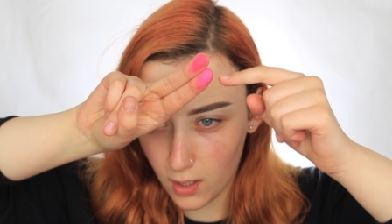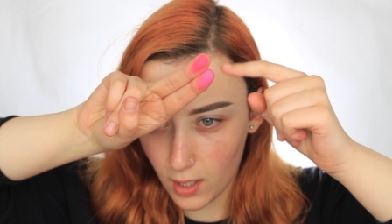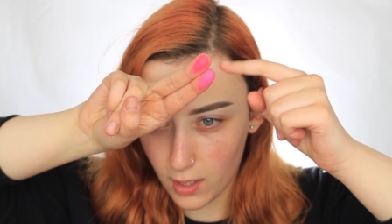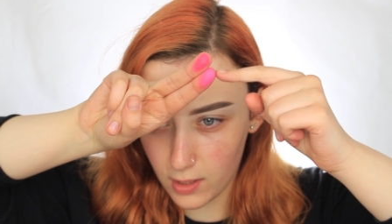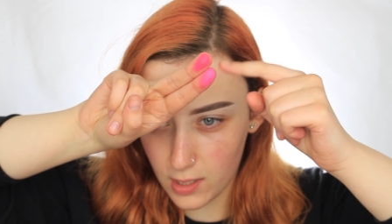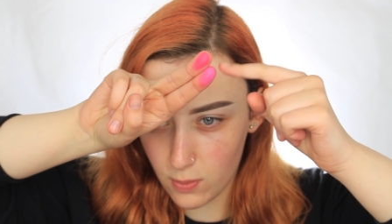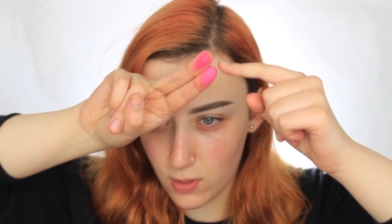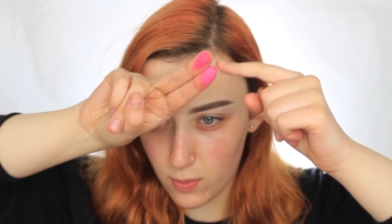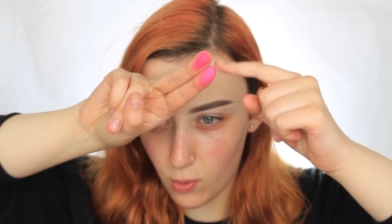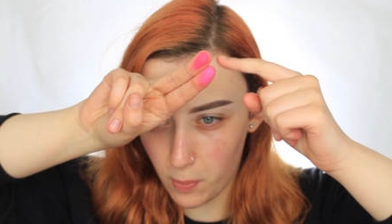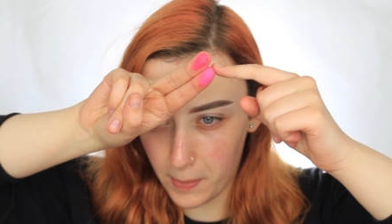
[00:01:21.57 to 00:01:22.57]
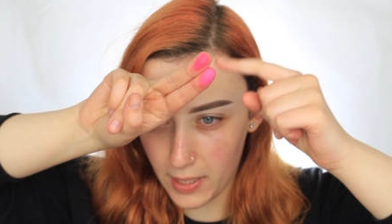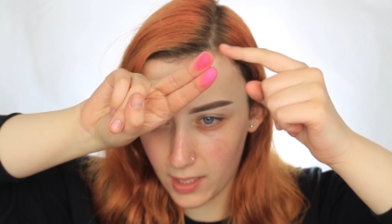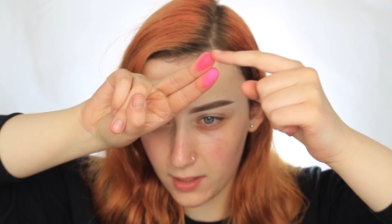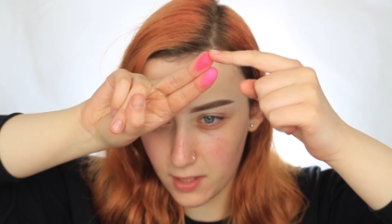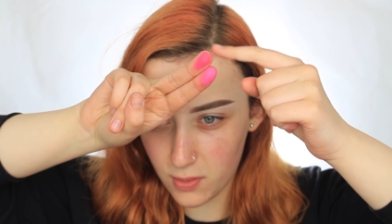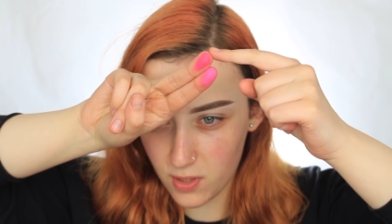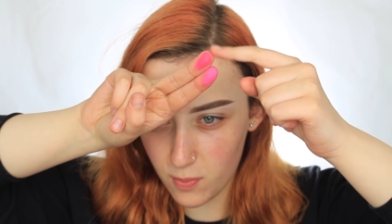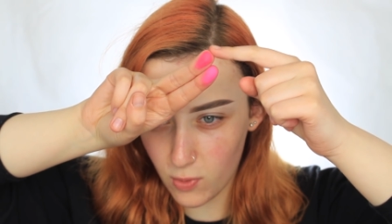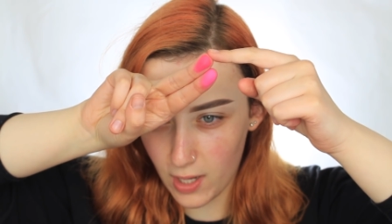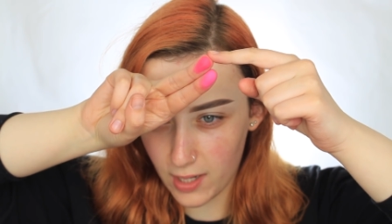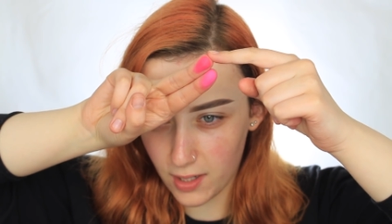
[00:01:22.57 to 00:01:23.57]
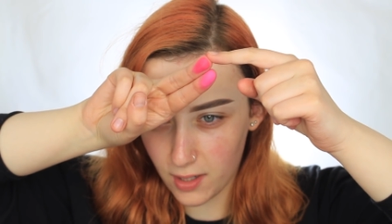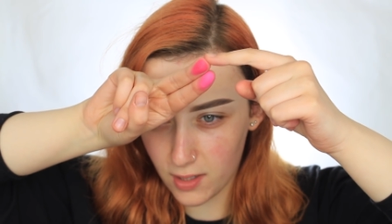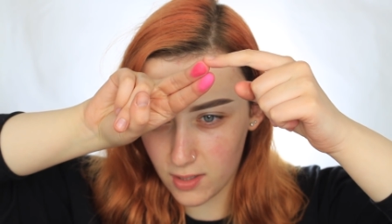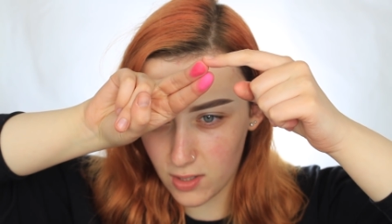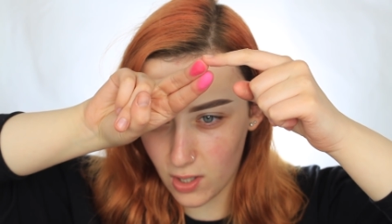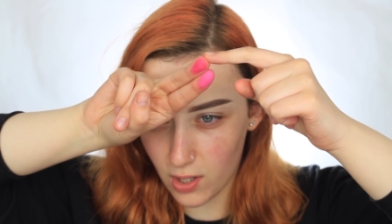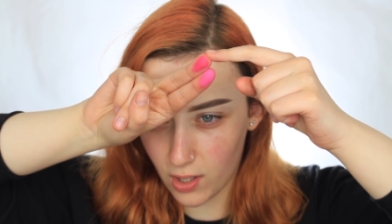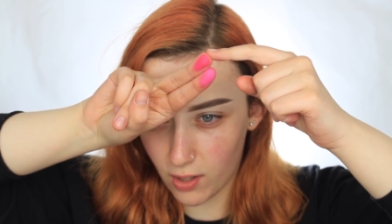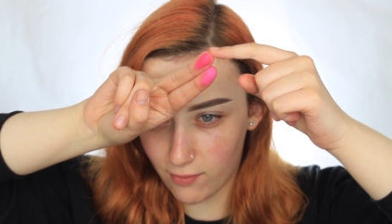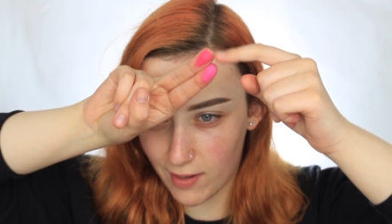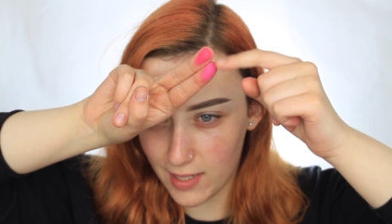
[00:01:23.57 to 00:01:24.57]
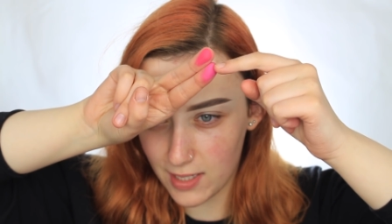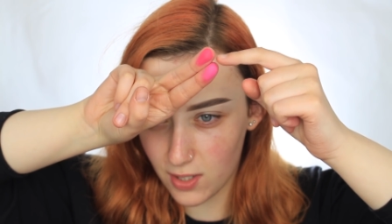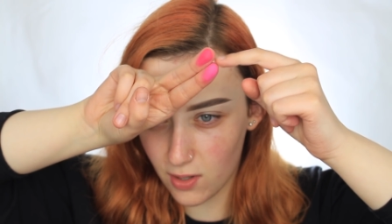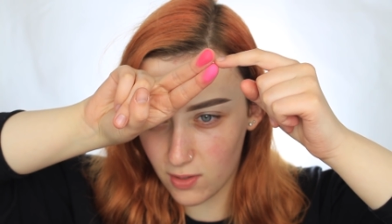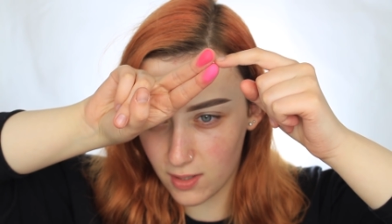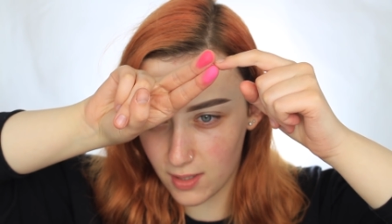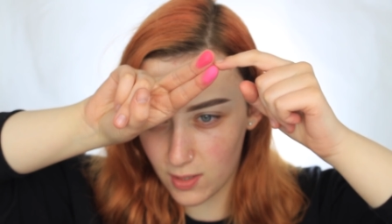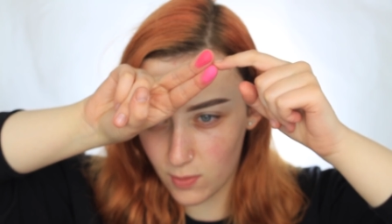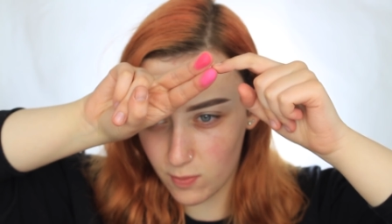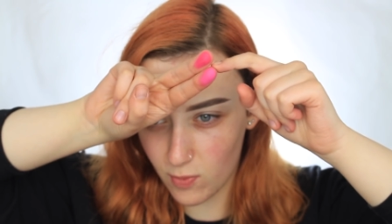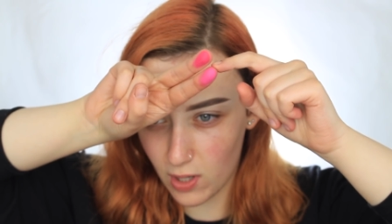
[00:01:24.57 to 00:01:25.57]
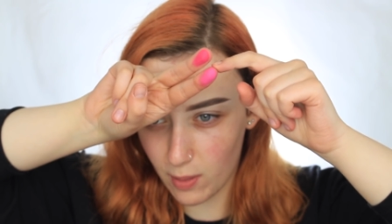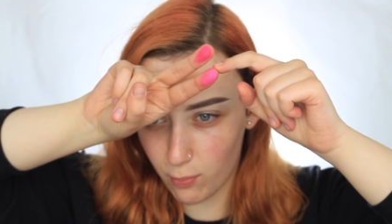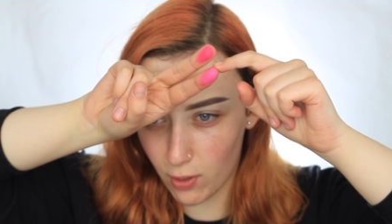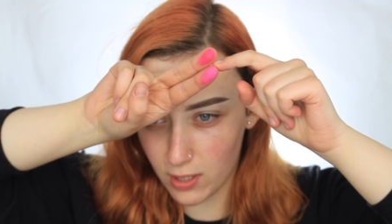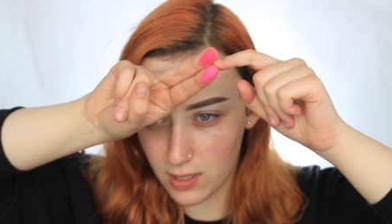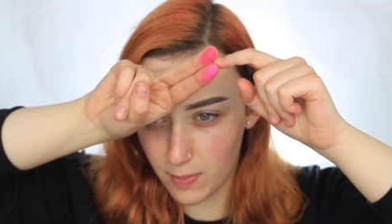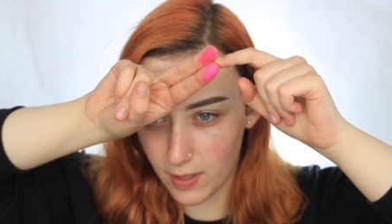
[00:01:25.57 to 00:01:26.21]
and this one's more pink. This one's more like darker ready toned and this one's more like brighter